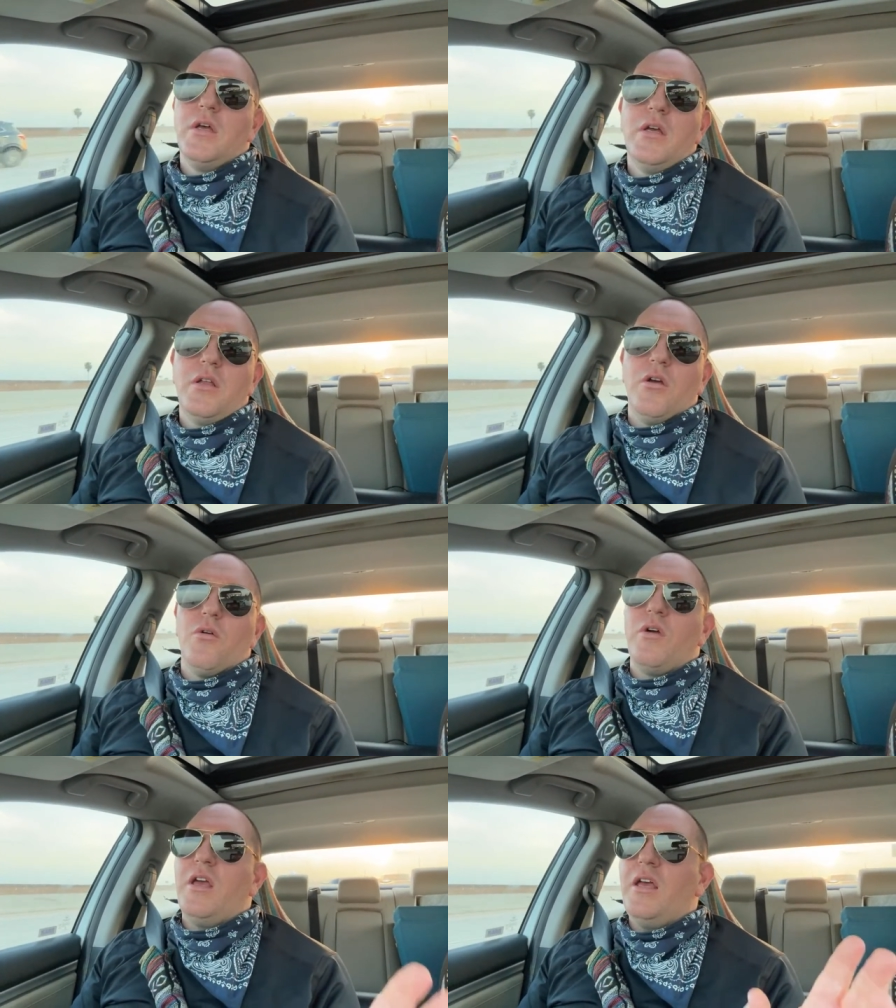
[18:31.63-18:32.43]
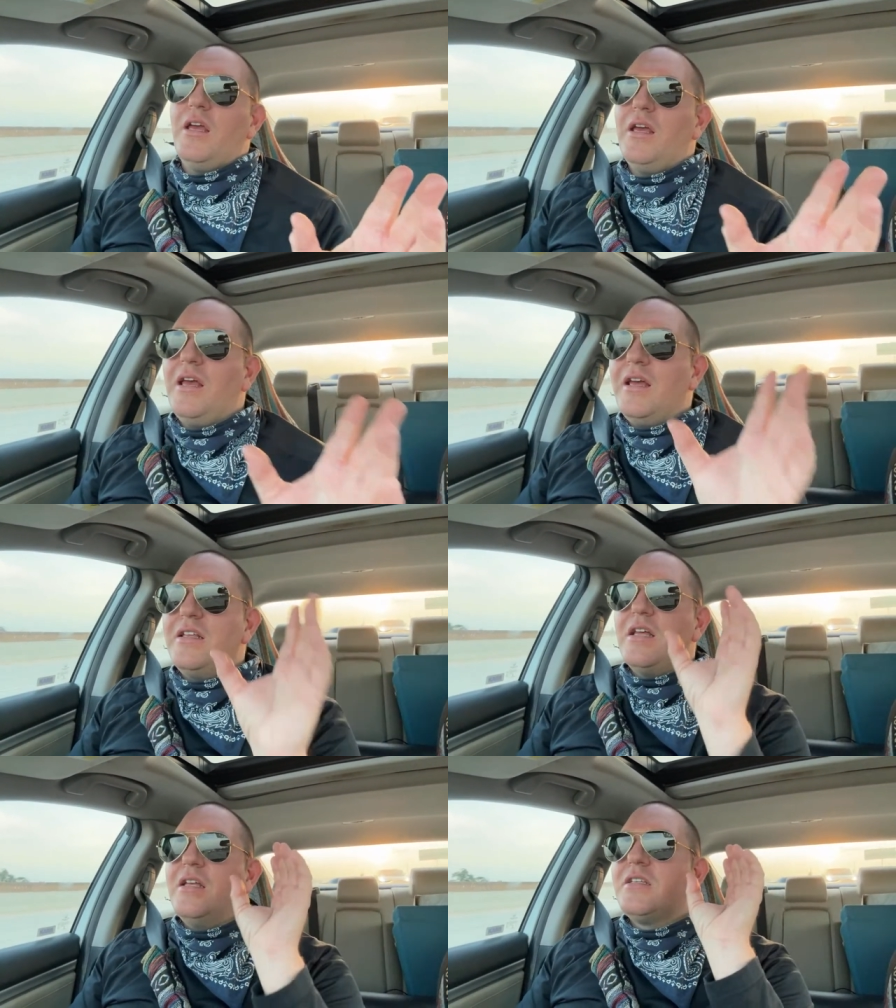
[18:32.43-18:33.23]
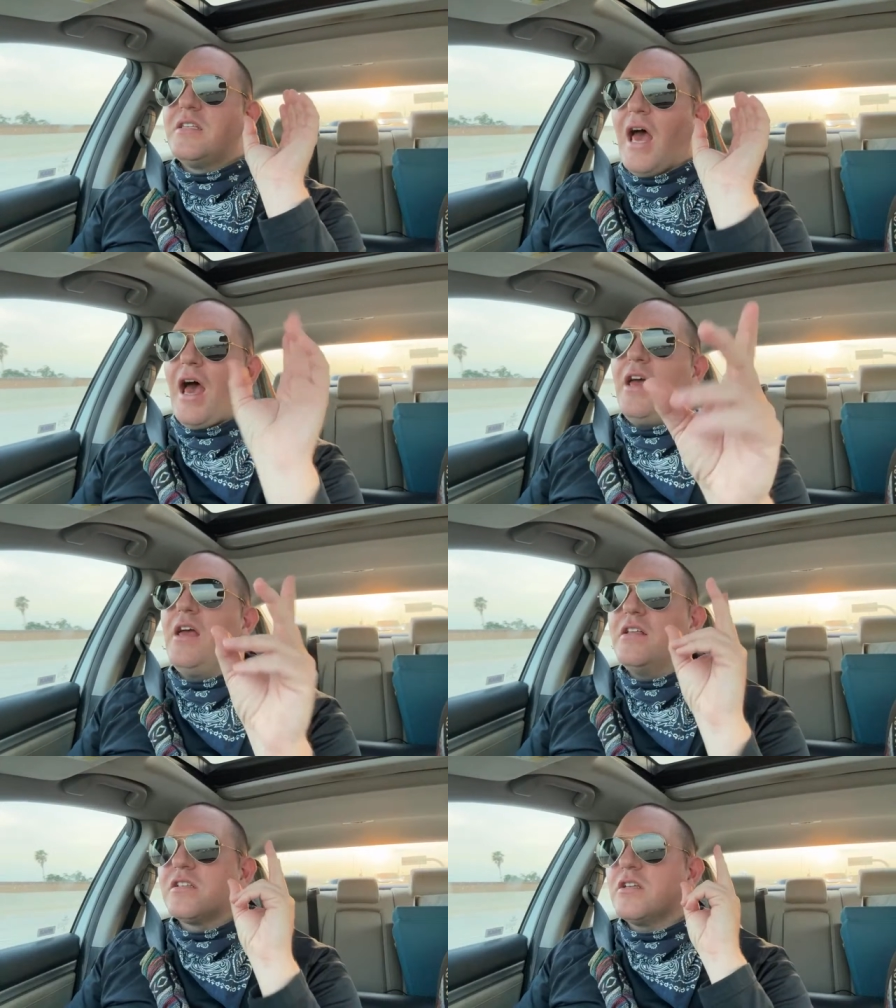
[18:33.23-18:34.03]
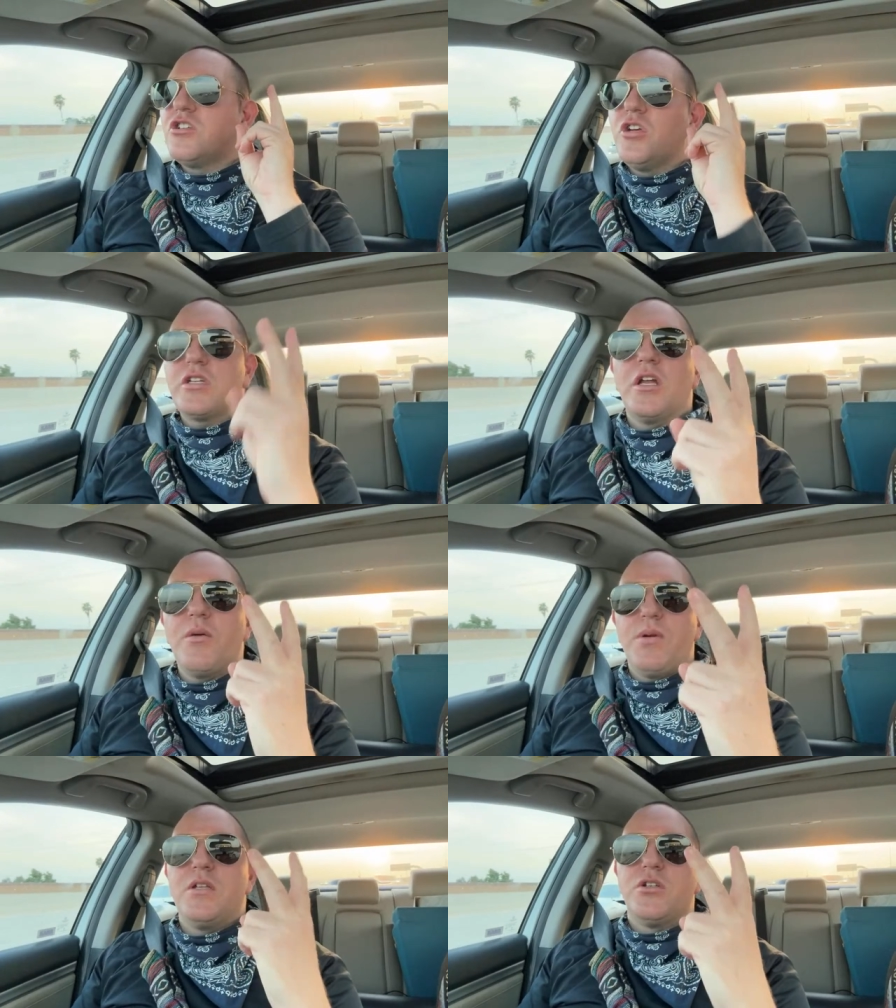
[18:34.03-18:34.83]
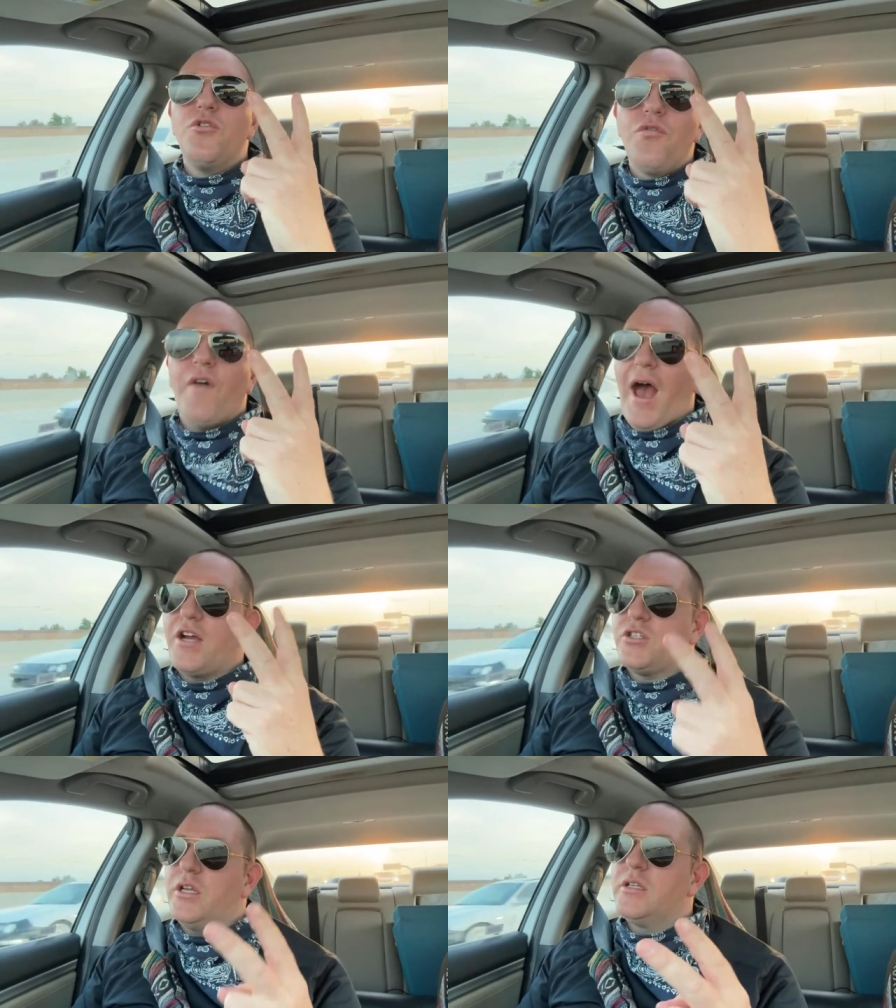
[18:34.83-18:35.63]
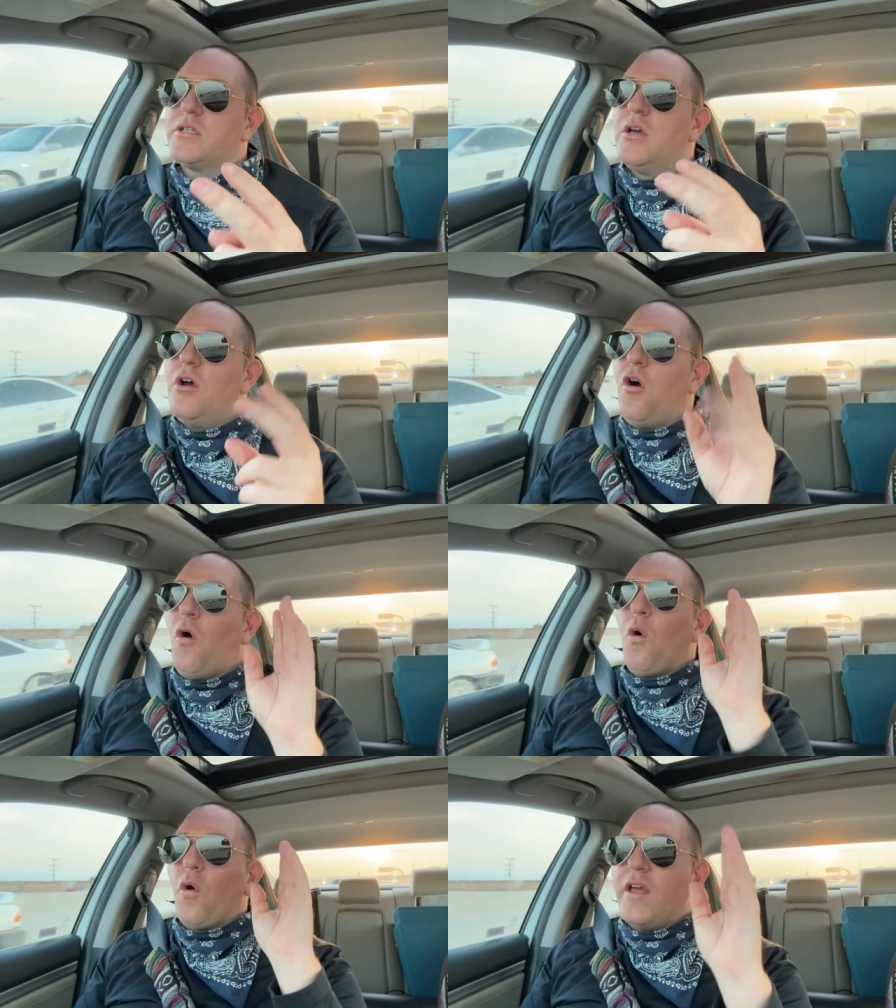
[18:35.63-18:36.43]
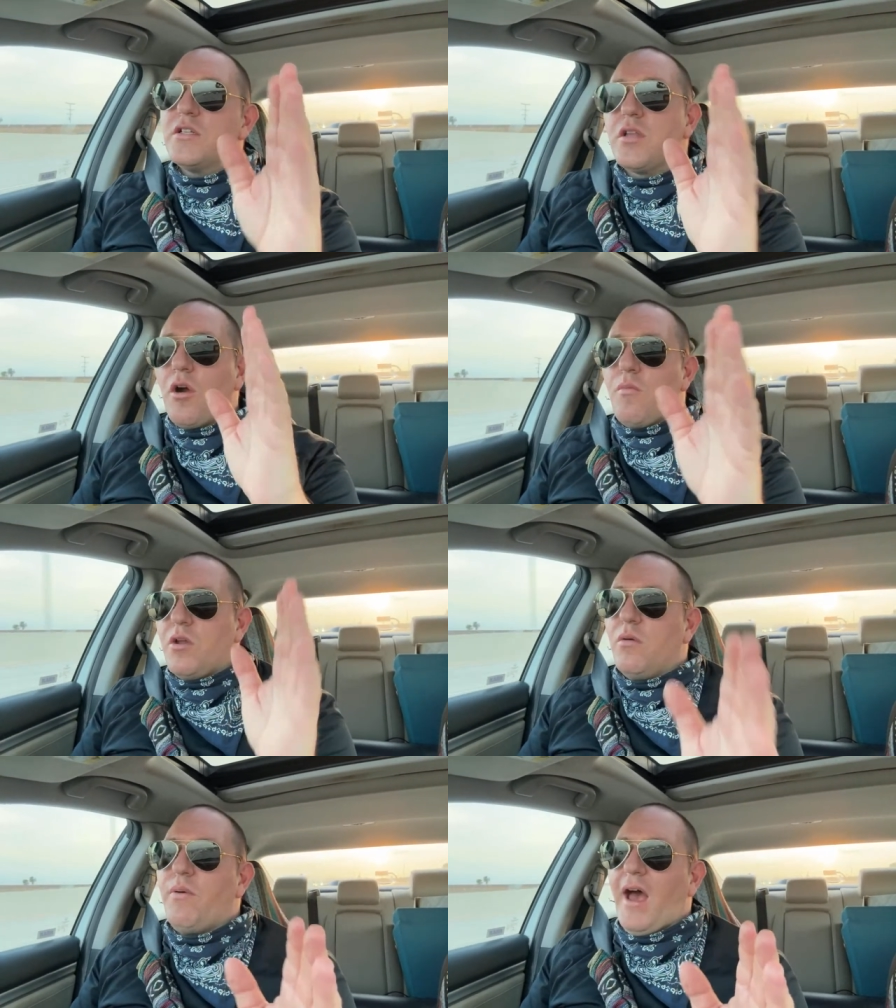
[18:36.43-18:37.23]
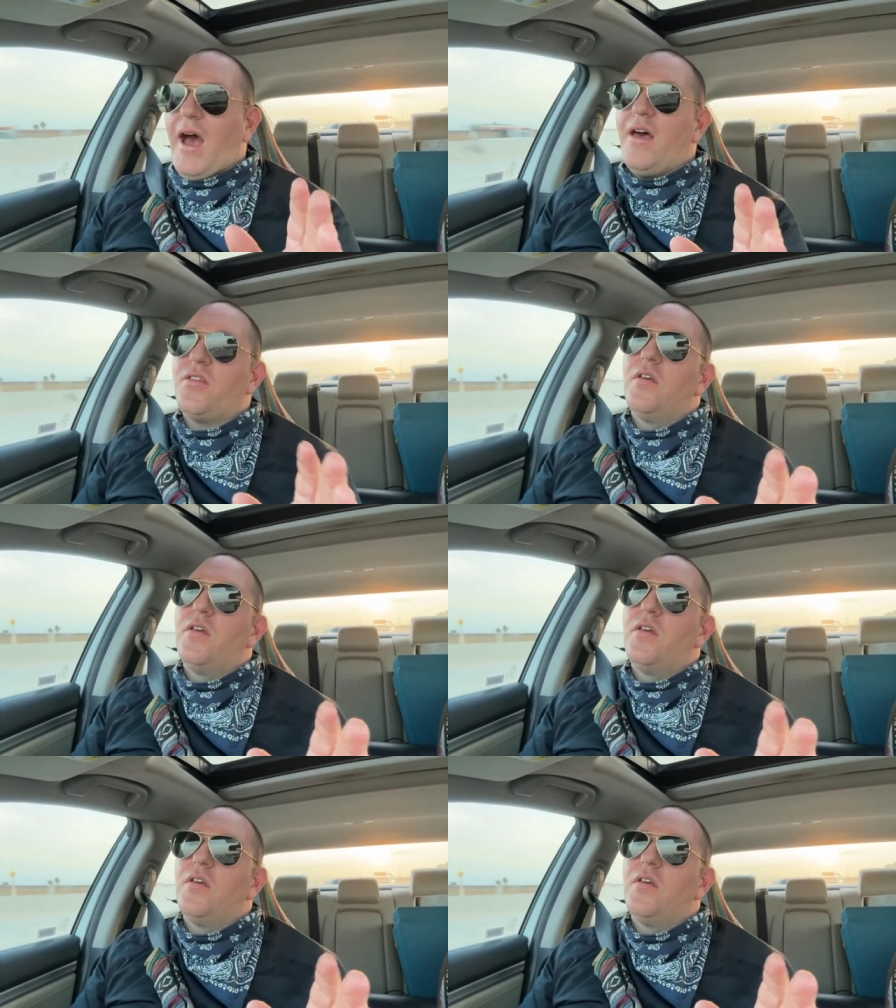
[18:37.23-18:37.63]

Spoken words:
Is it just going to be two factions, or is there a middle path?